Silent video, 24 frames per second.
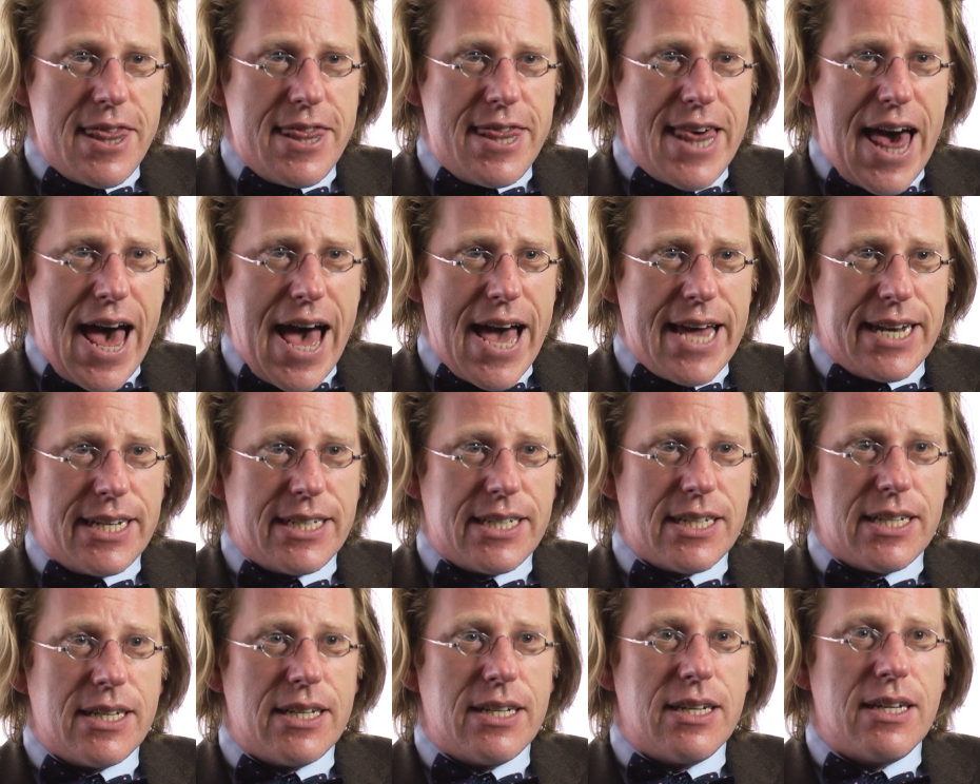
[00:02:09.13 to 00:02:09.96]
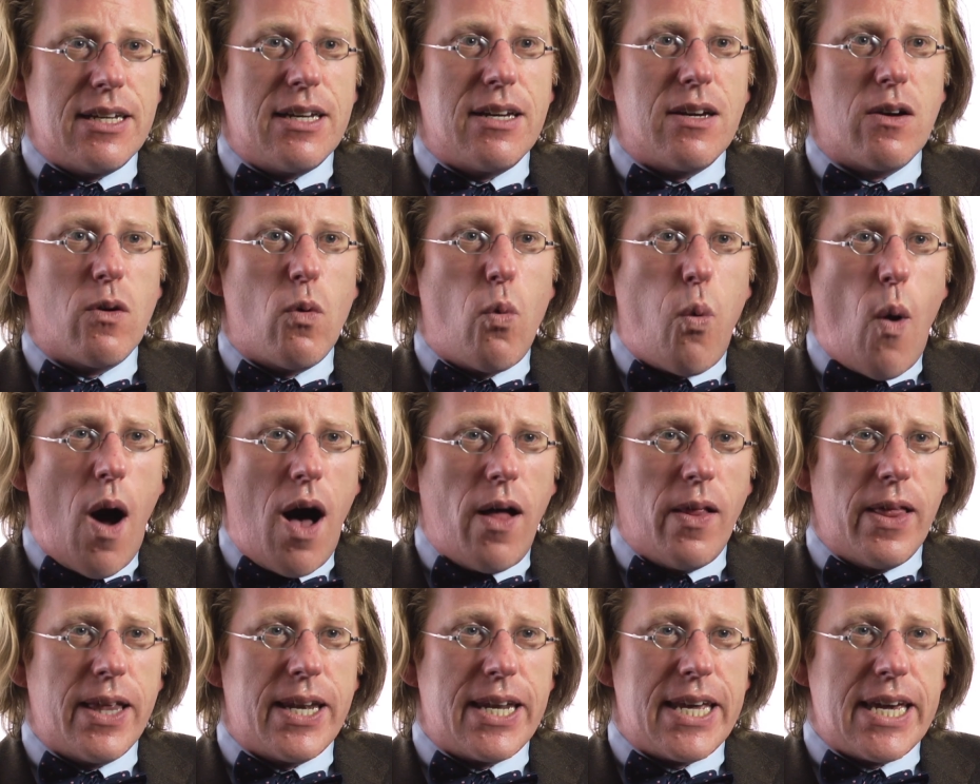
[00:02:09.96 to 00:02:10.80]
That
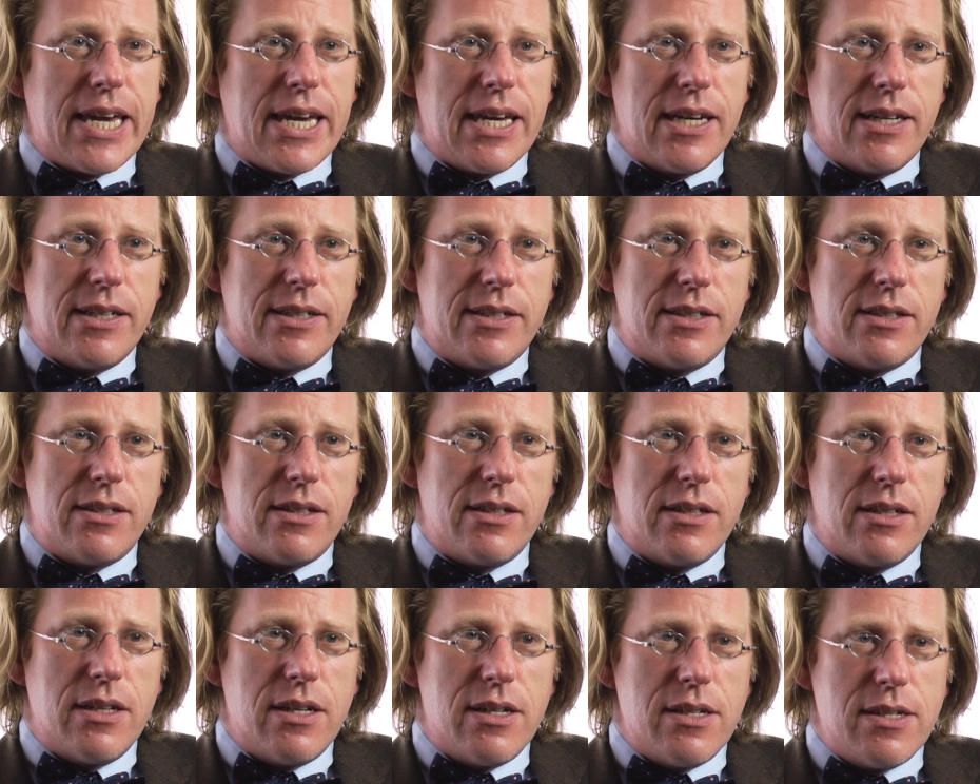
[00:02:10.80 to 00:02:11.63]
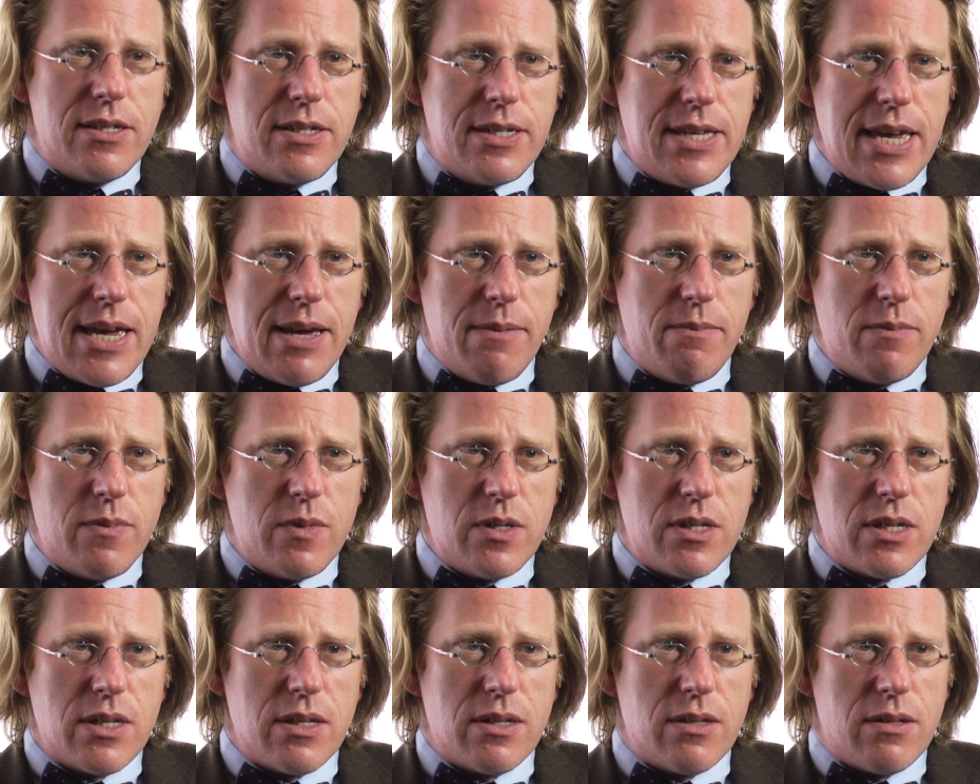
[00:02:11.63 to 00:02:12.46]
quality
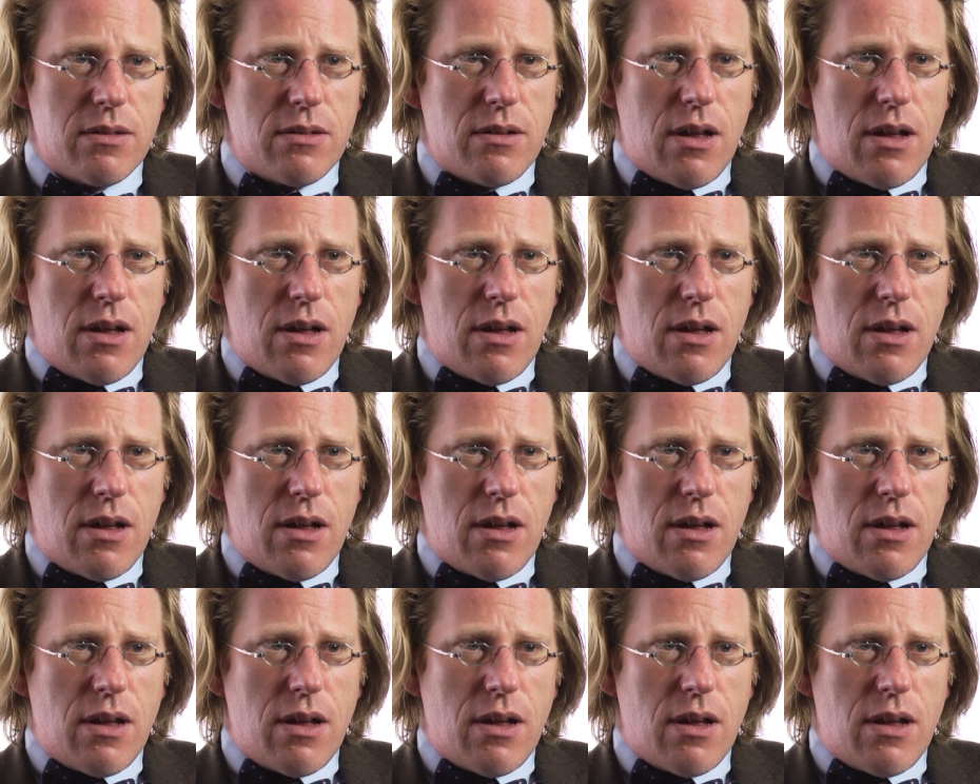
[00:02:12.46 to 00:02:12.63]
seems